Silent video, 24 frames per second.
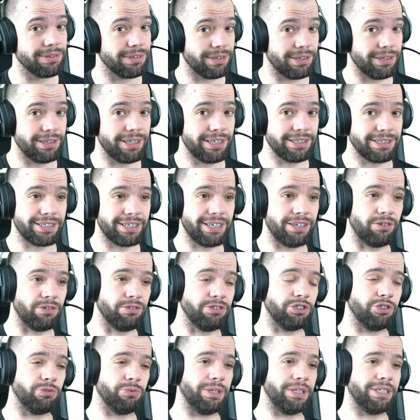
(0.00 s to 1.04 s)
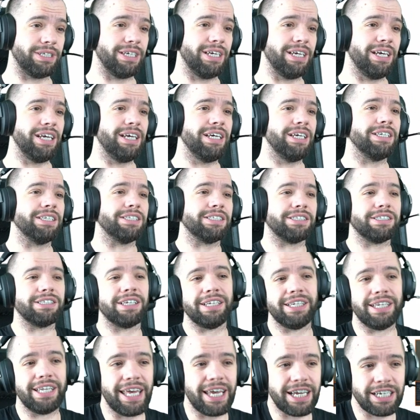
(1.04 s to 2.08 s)
Let's get on to it.
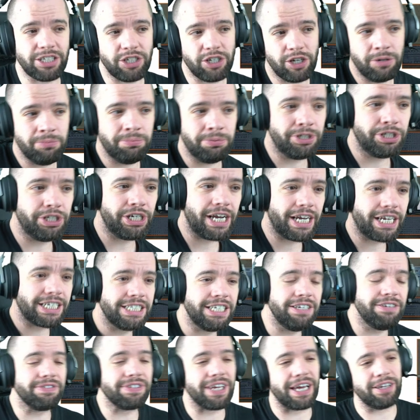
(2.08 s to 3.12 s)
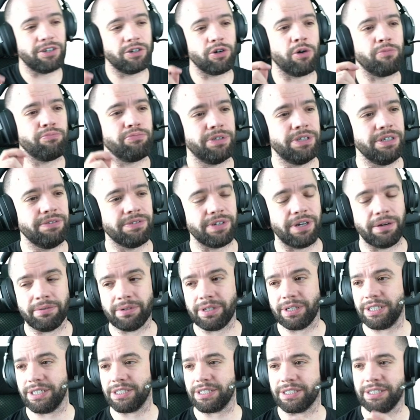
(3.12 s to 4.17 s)
Select objectives and operatives. I'm
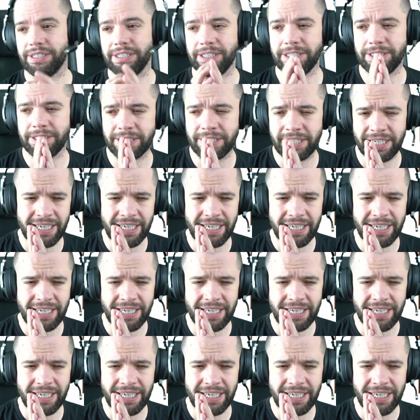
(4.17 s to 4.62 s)
gonna sneeze.